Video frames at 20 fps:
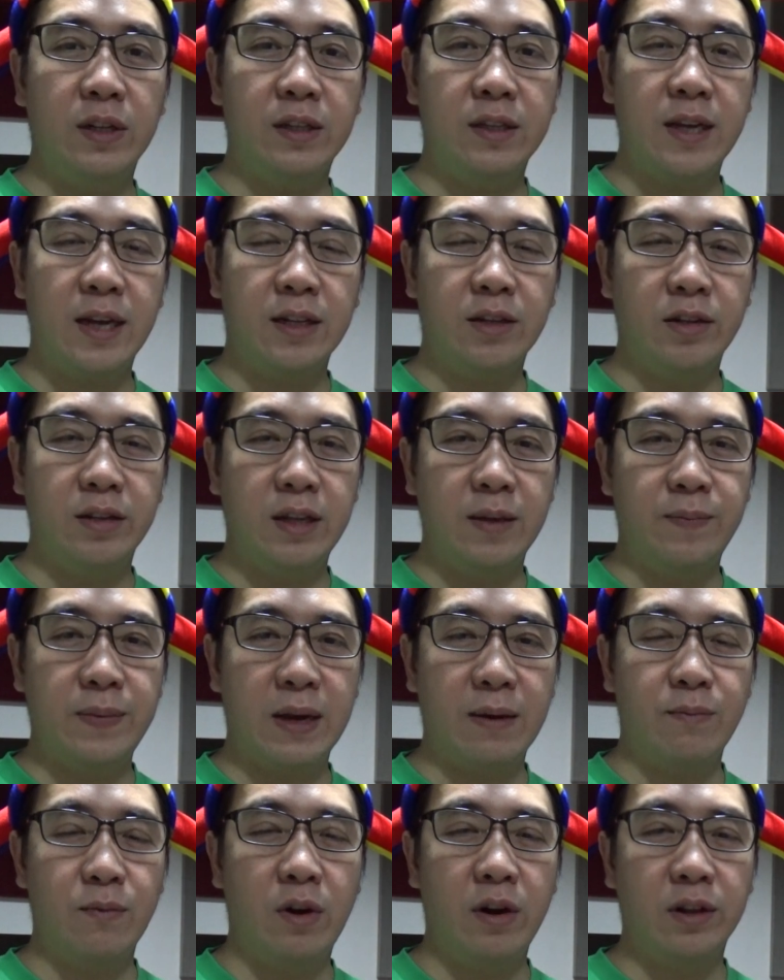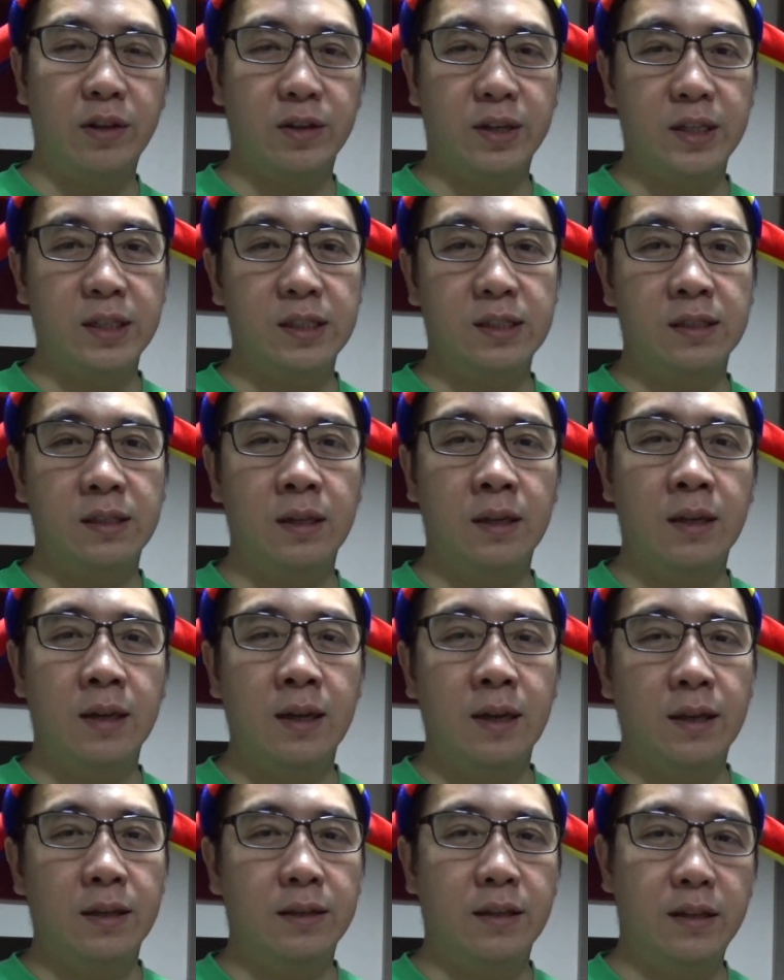the Tekton Impact monitors,
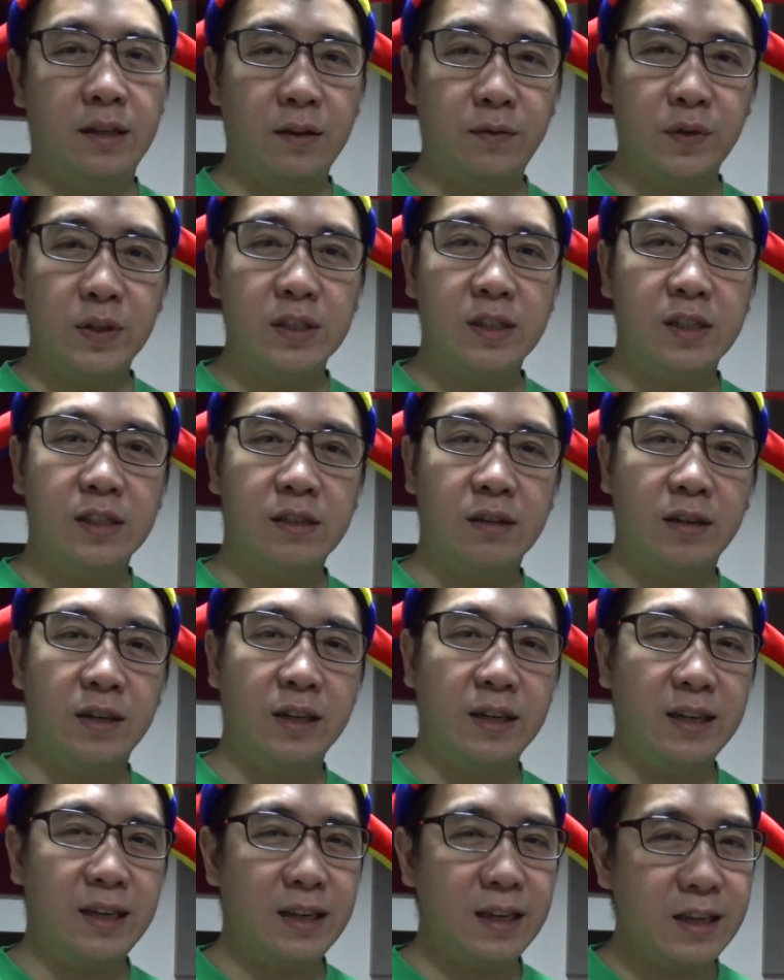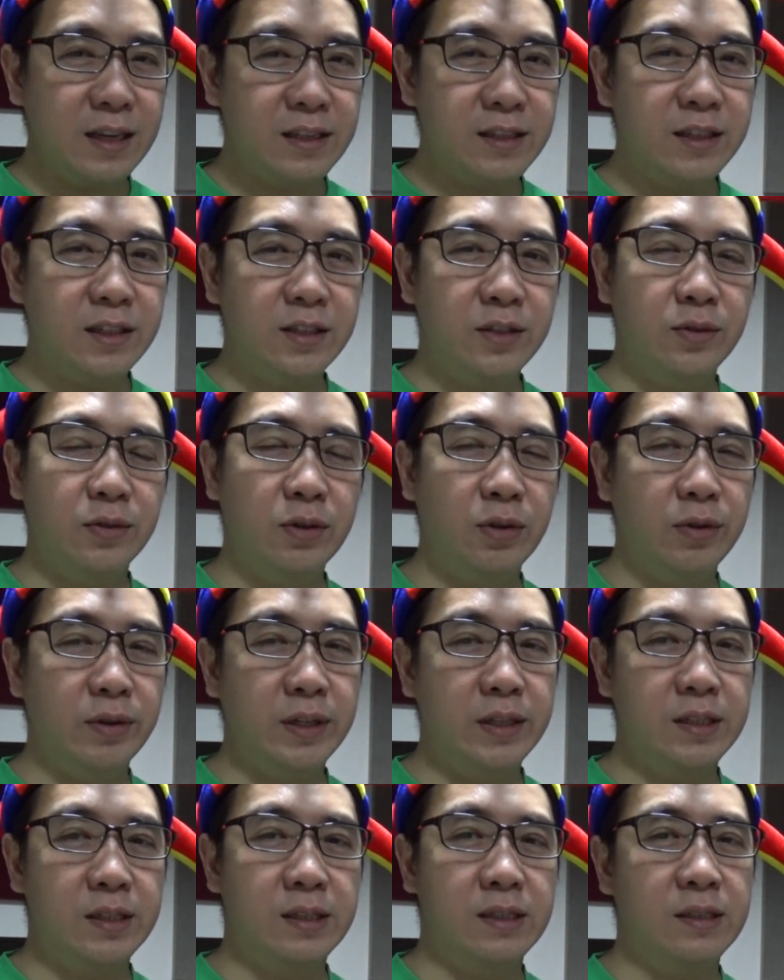the differences are easier to
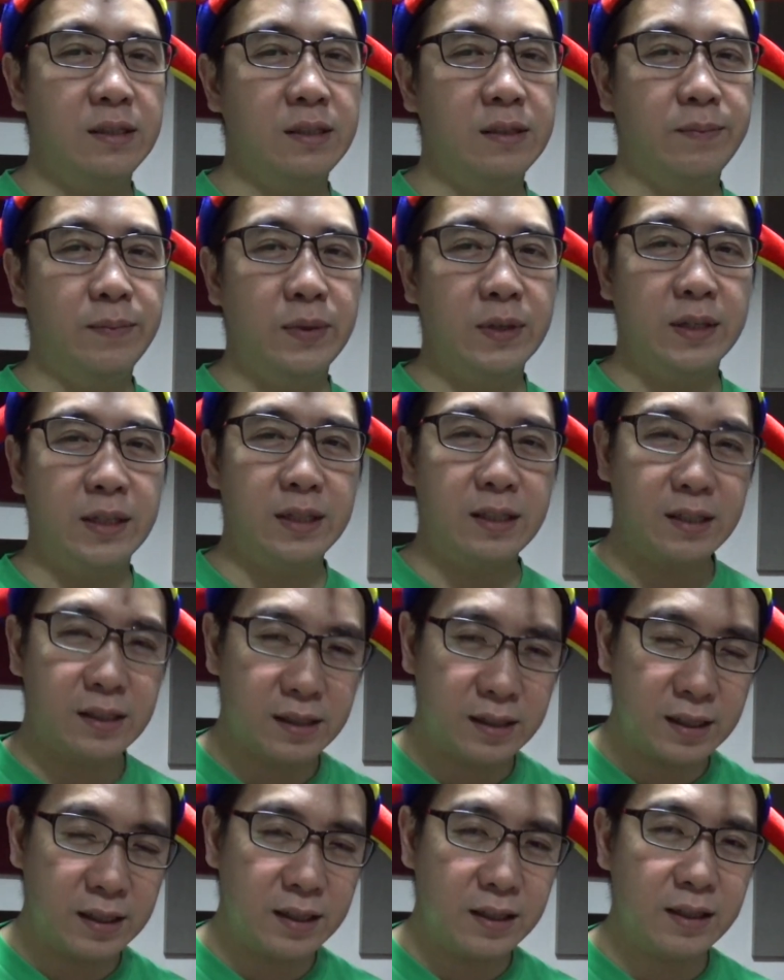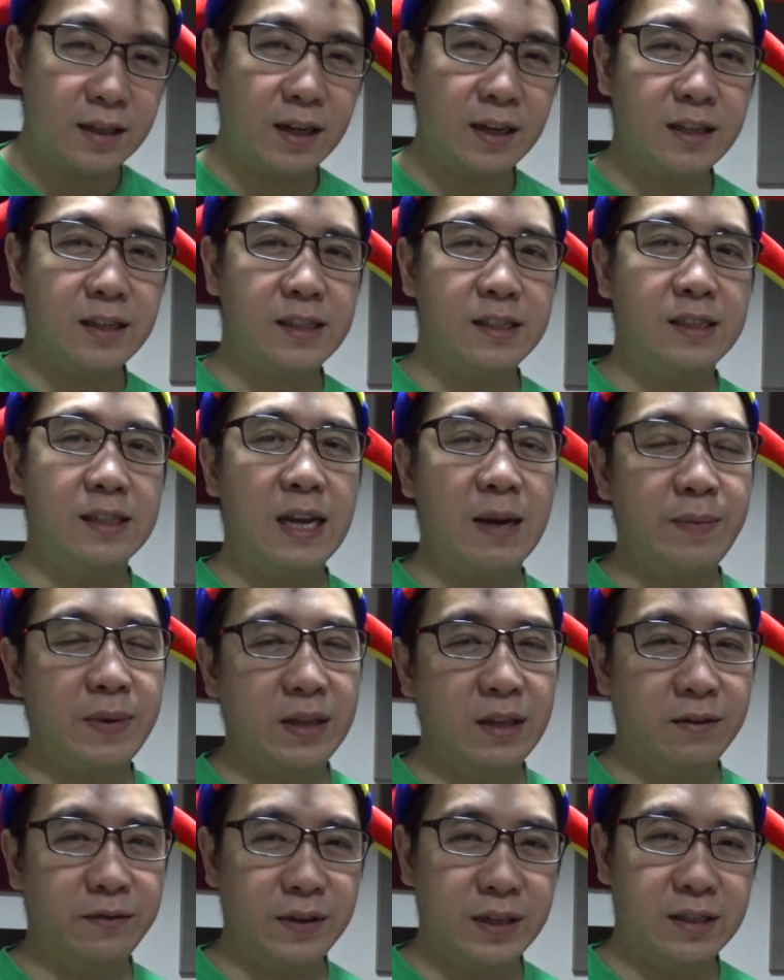notice, but still not a slap in
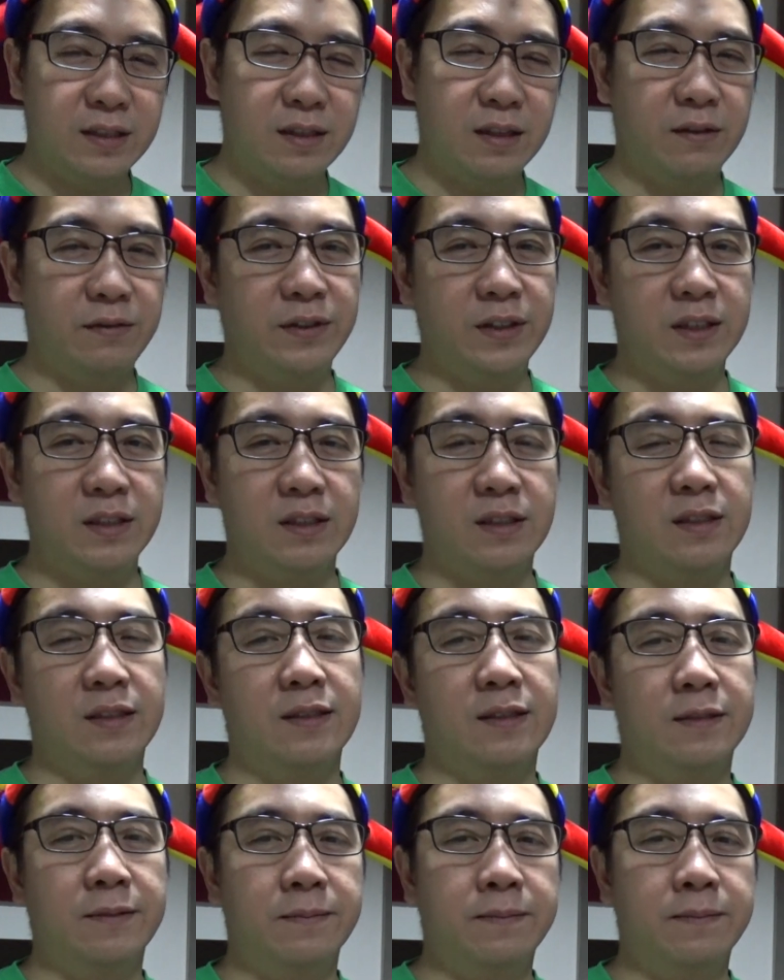the face difference.